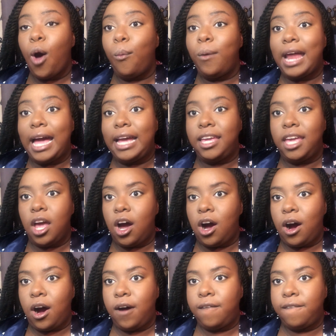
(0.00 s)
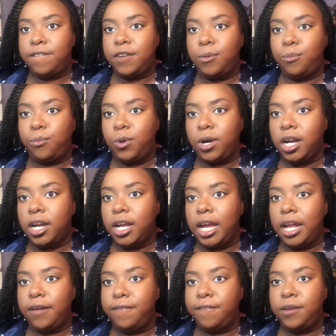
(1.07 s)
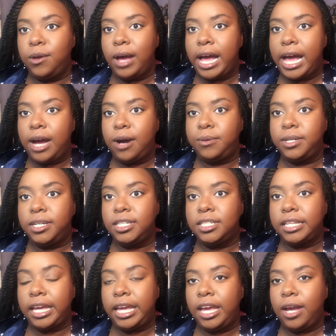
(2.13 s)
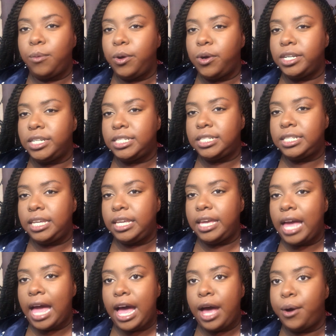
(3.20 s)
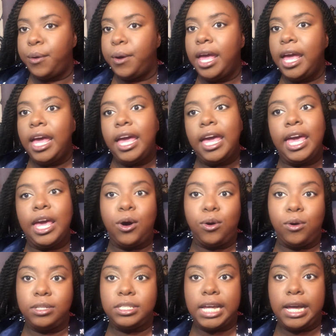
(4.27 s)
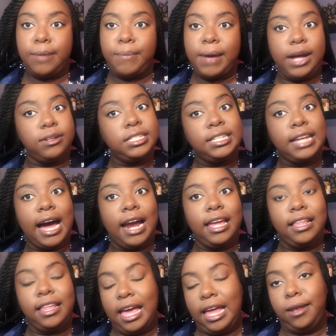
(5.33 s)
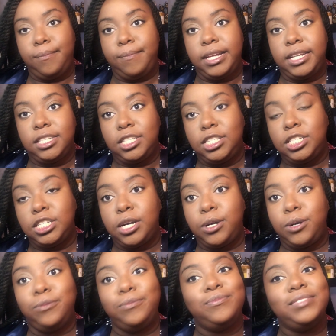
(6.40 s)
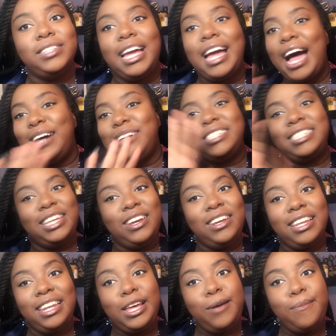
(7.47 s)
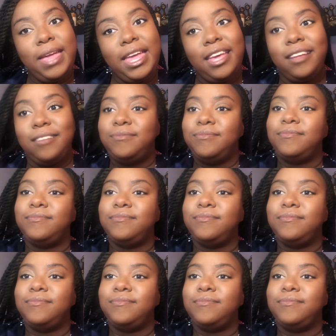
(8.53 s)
when I get off from work in a few hours, and we're gonna see how it holds up outside in the elements. So I'll see you in a little bit.